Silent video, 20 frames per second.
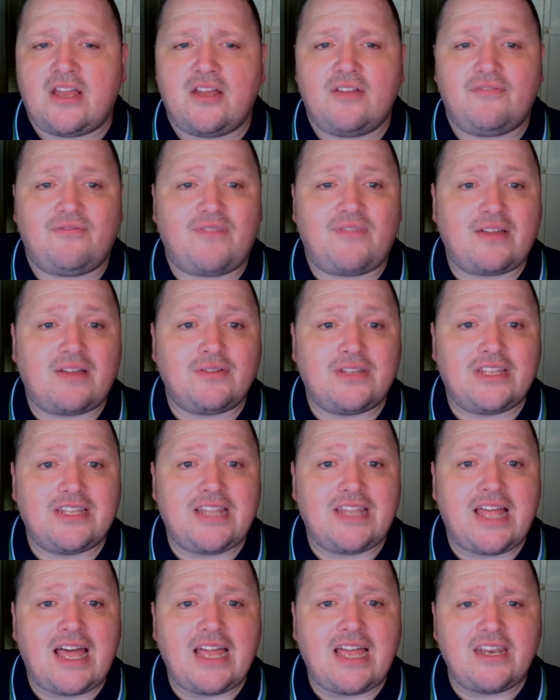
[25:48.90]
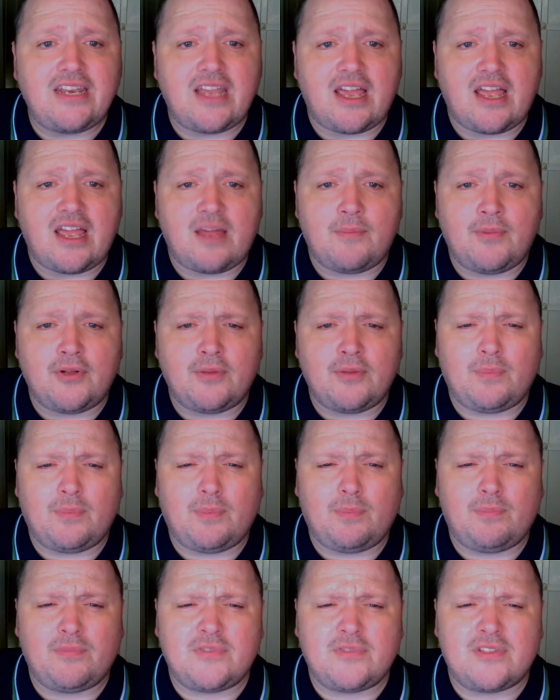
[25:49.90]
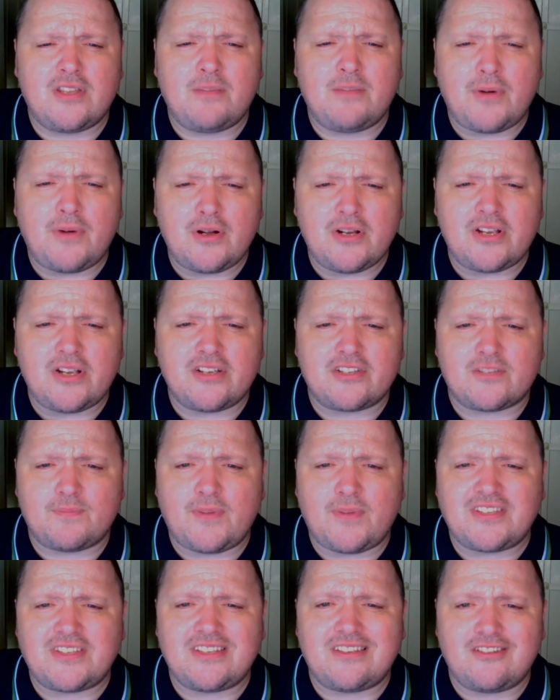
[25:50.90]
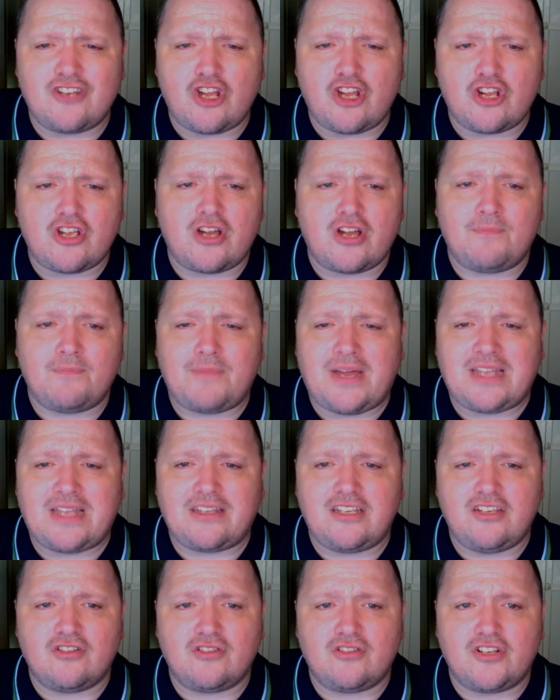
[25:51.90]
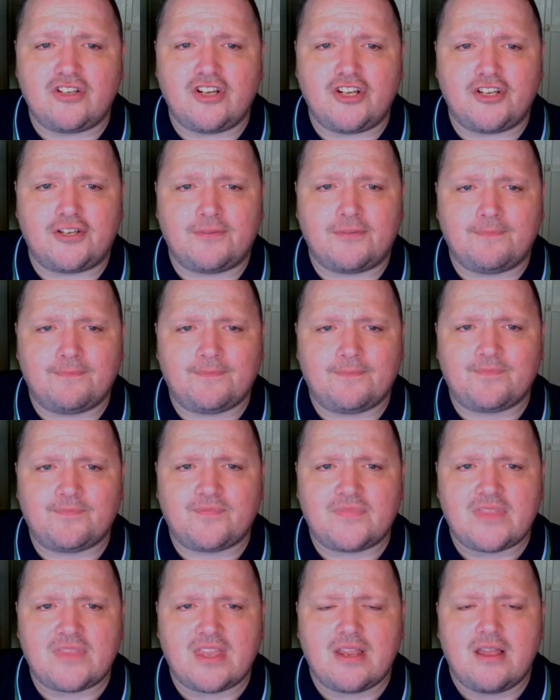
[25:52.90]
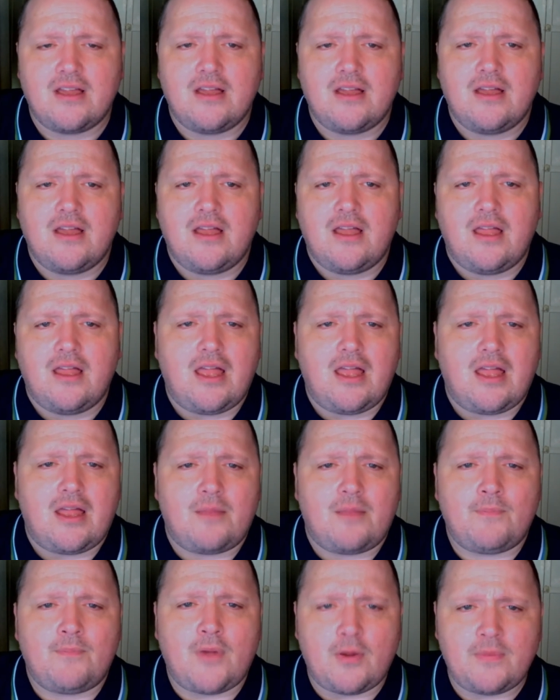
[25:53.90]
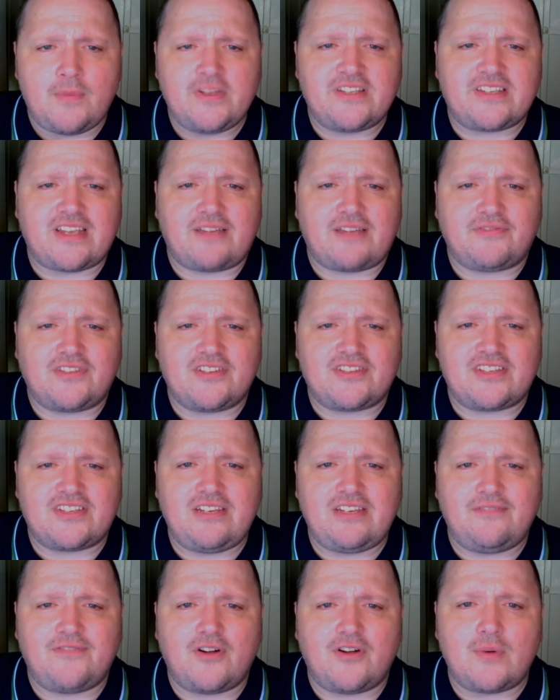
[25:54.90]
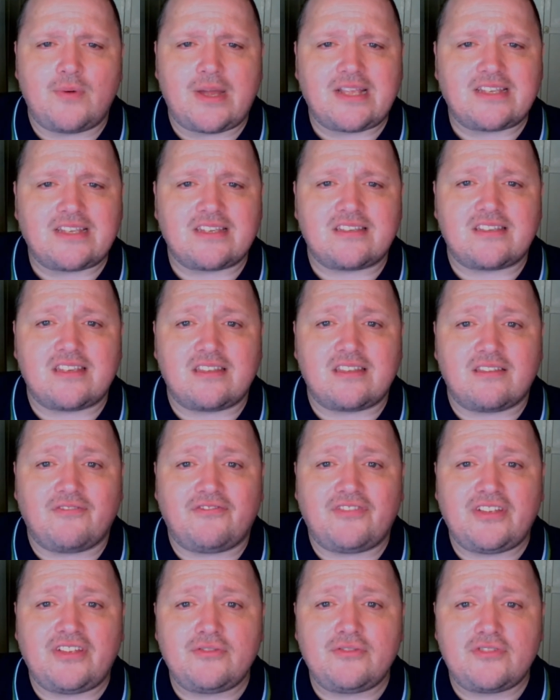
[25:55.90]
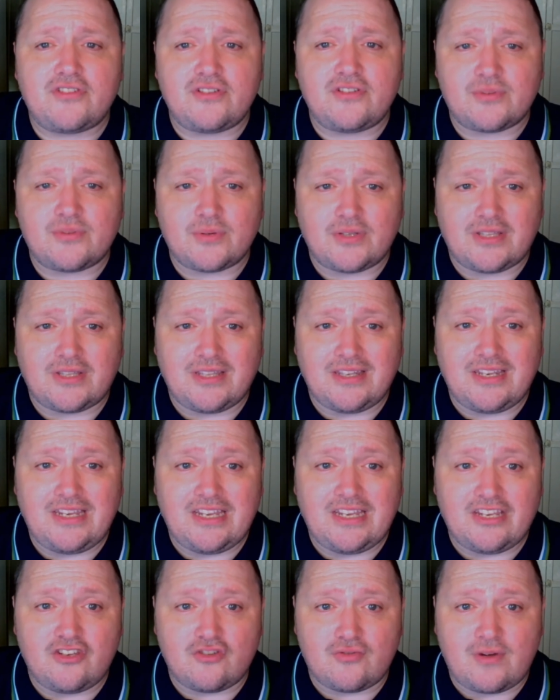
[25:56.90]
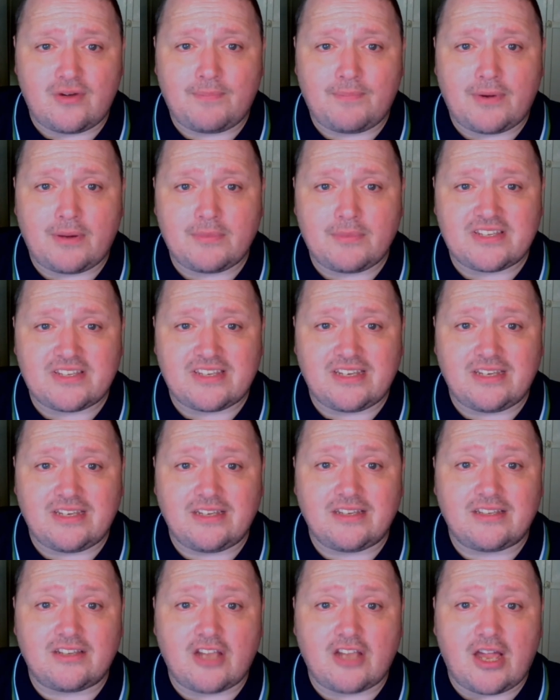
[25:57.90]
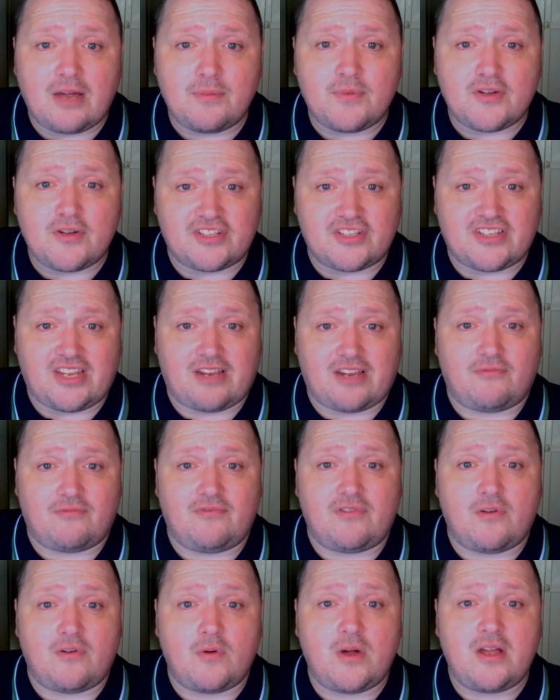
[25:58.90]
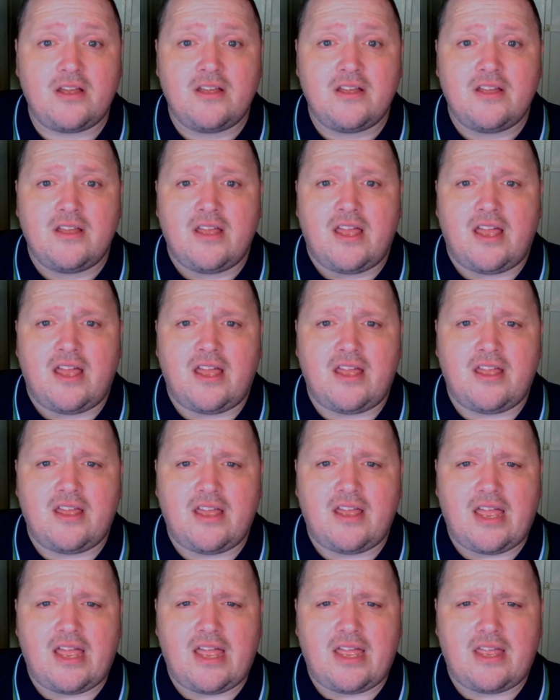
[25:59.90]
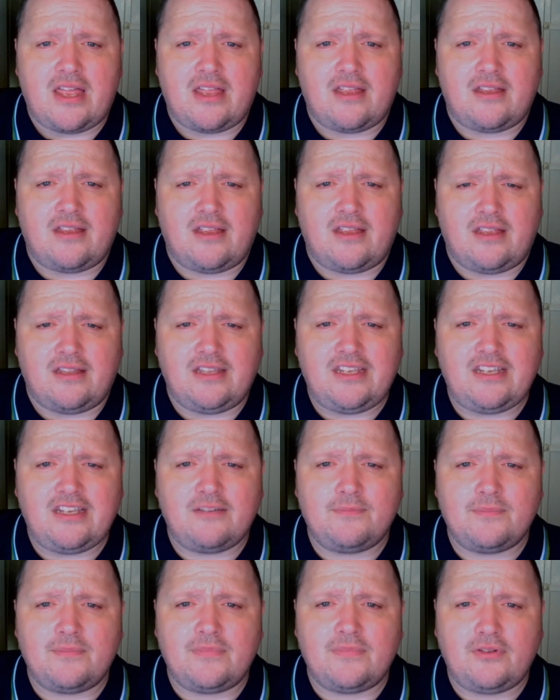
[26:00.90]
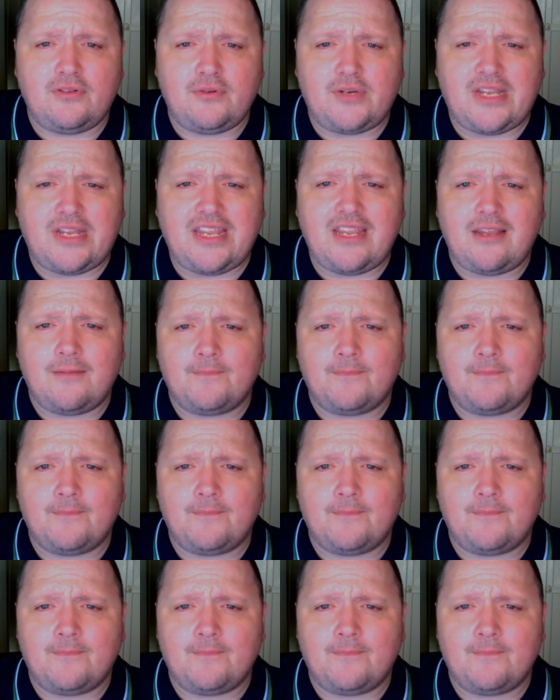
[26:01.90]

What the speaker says: found the line, but the bunker spotted a knock-on by the young gun. Moments after Sivo exited the field due to the knee injury, promising Cowboys second rower Liam Lukey